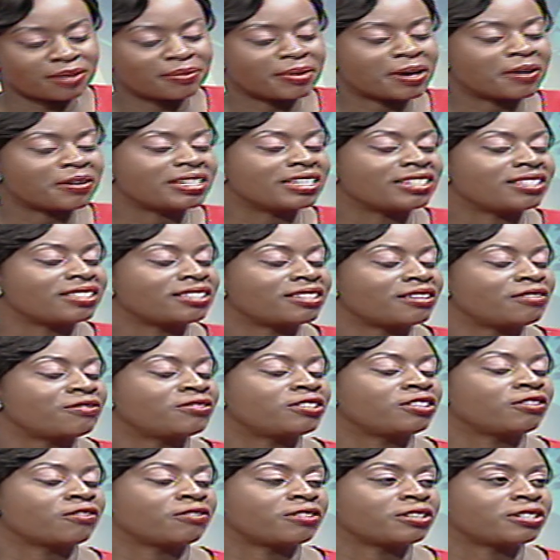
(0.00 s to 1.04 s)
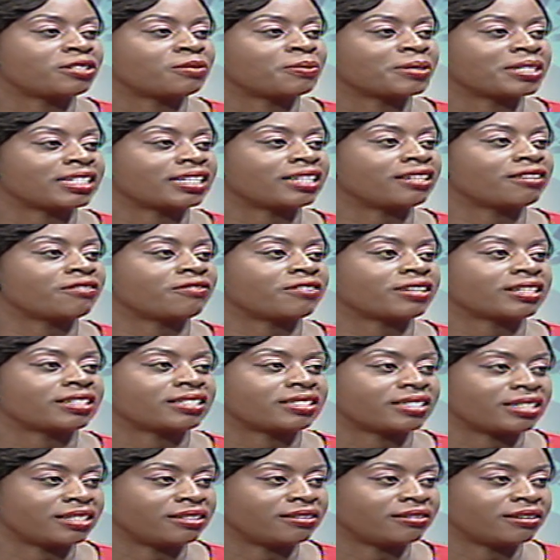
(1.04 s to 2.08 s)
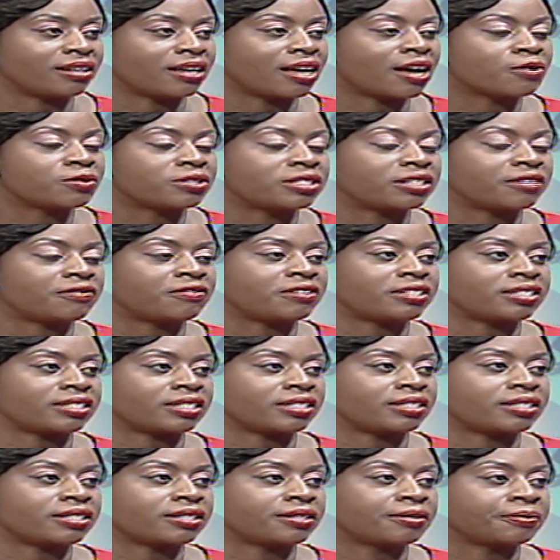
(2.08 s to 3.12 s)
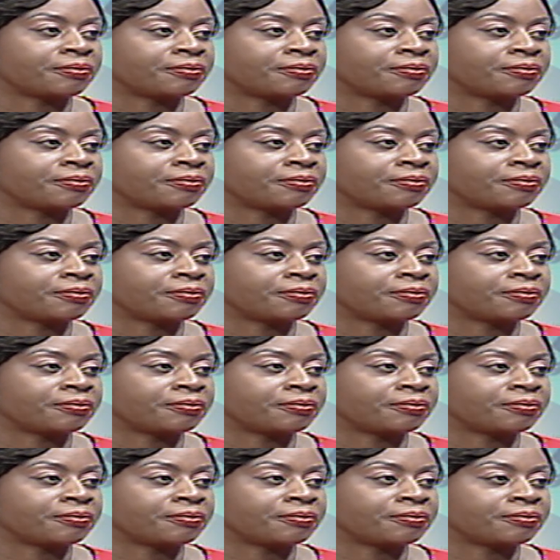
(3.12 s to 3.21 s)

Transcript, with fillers: about the safety of this particular vaccine. Mm-hmm. How safe is it?